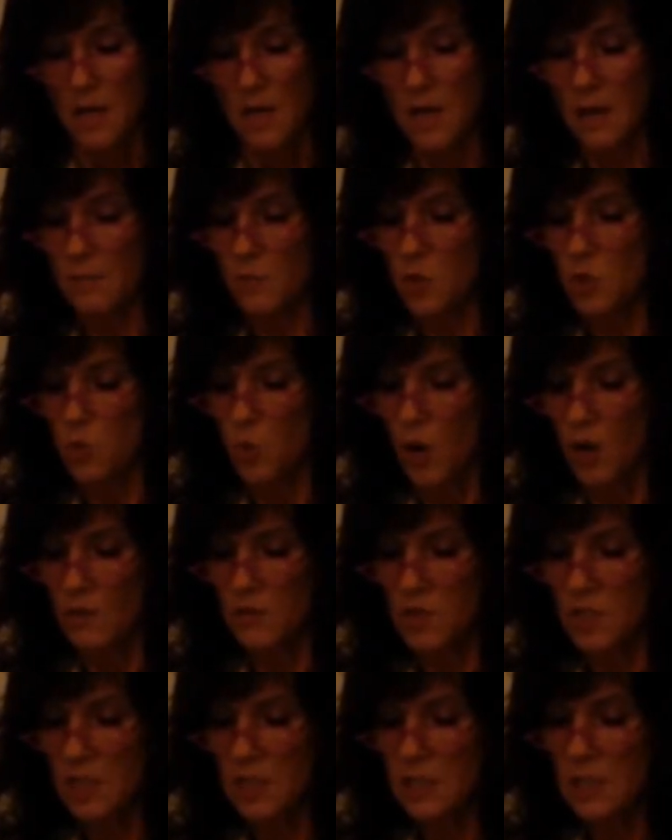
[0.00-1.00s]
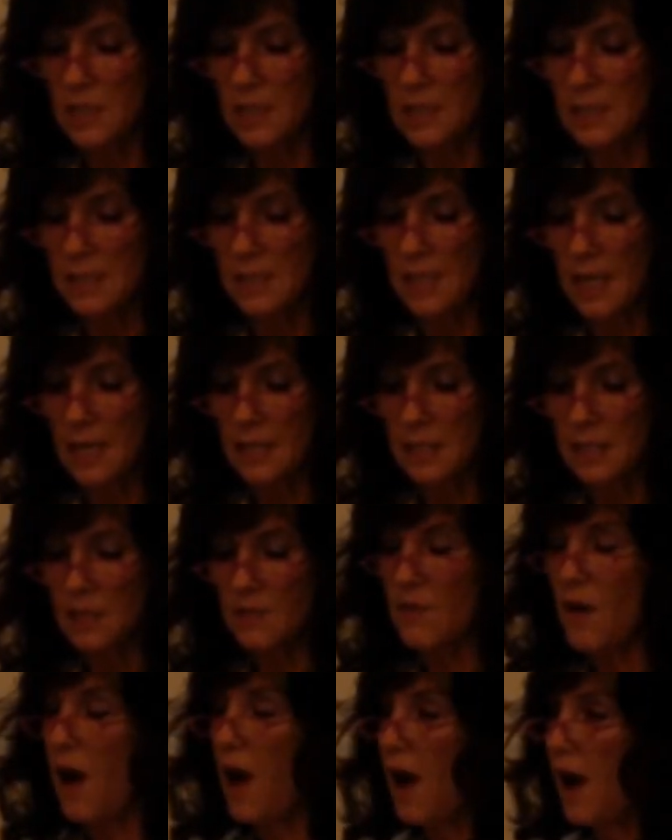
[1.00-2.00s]
Number 12 says
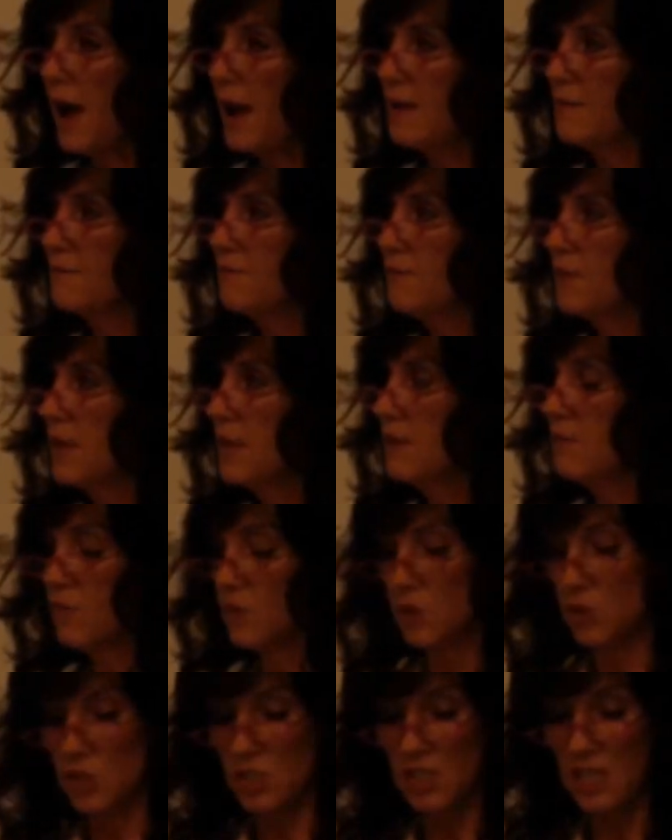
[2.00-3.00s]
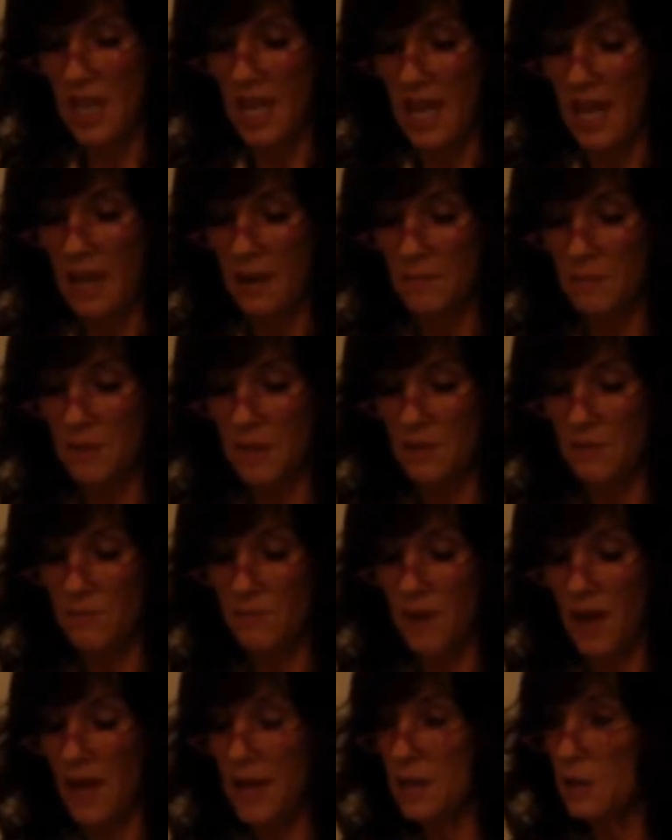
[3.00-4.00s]
excessive high fevers can be
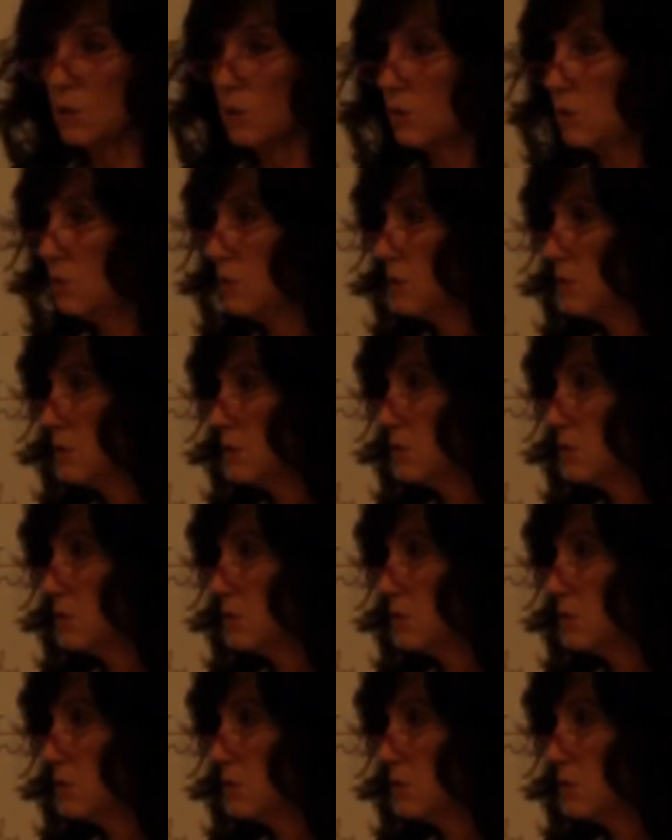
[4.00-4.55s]
fatal.